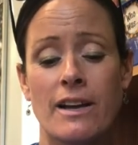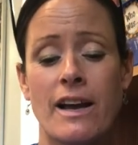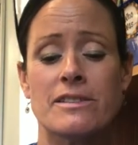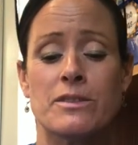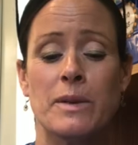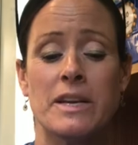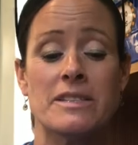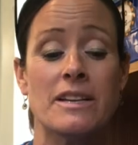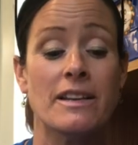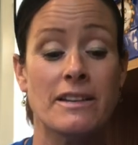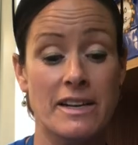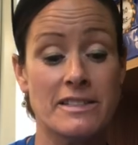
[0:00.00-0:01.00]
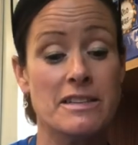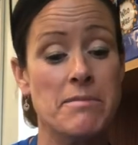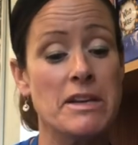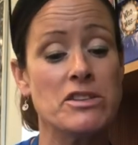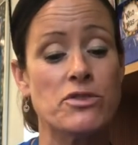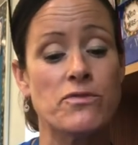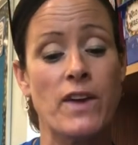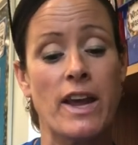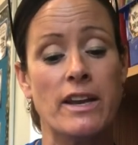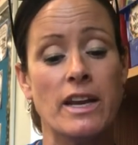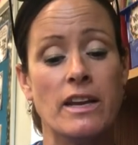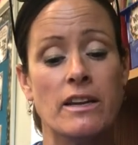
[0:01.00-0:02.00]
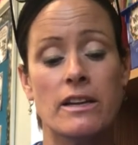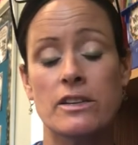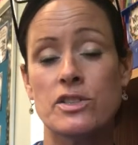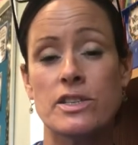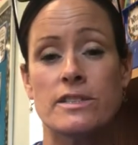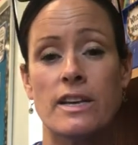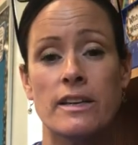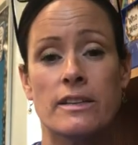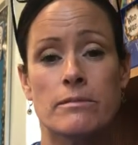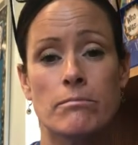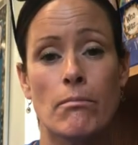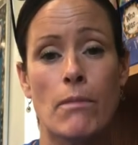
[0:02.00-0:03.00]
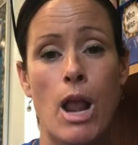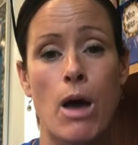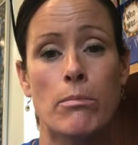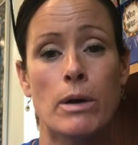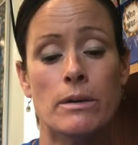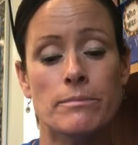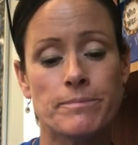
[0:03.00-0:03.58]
I squeaked, "Nice to meet you, Fanny," and she said, "Blub."